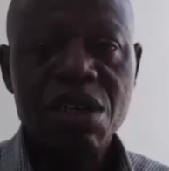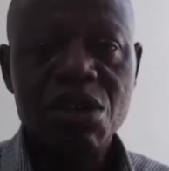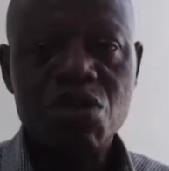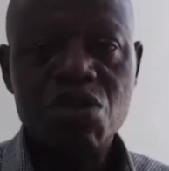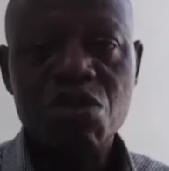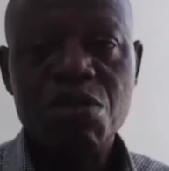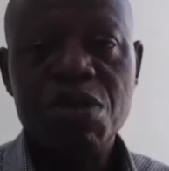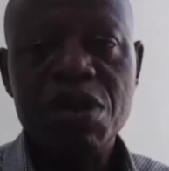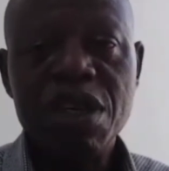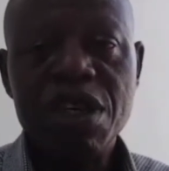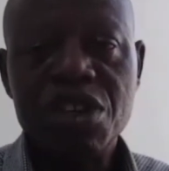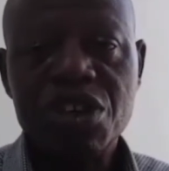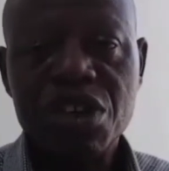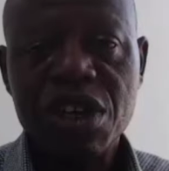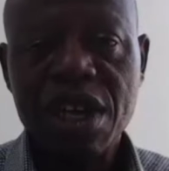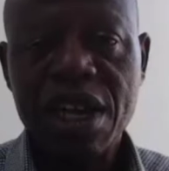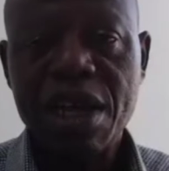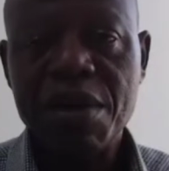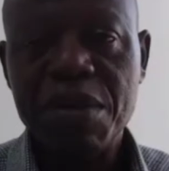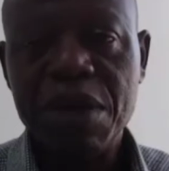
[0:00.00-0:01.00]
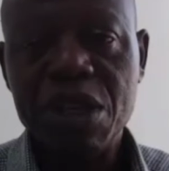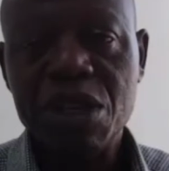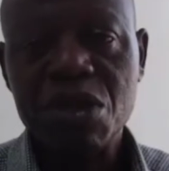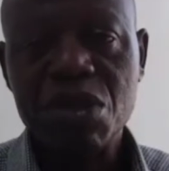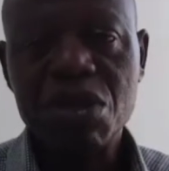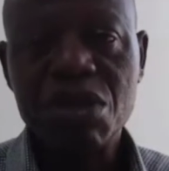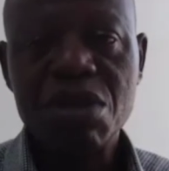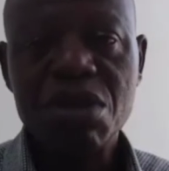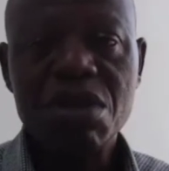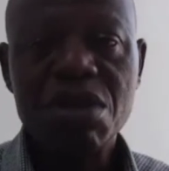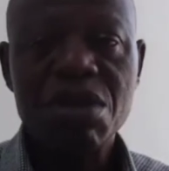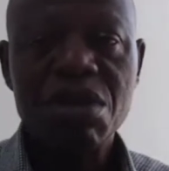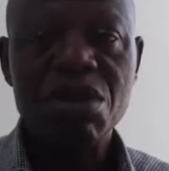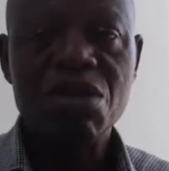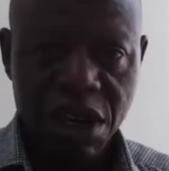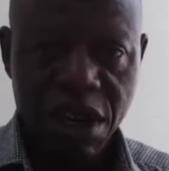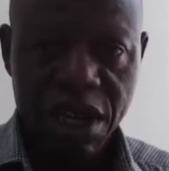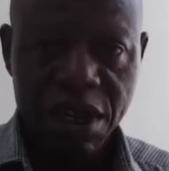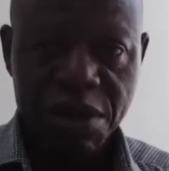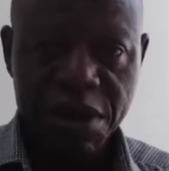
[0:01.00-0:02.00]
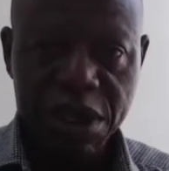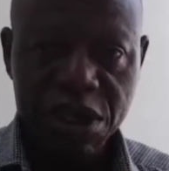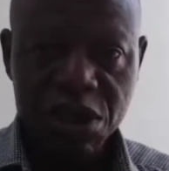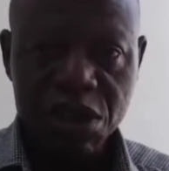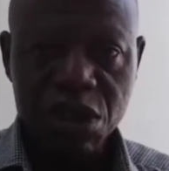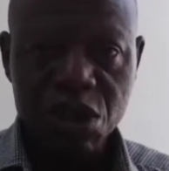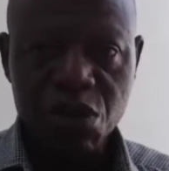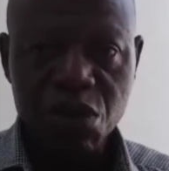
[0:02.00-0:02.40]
It could be a straight line method. Straight line method,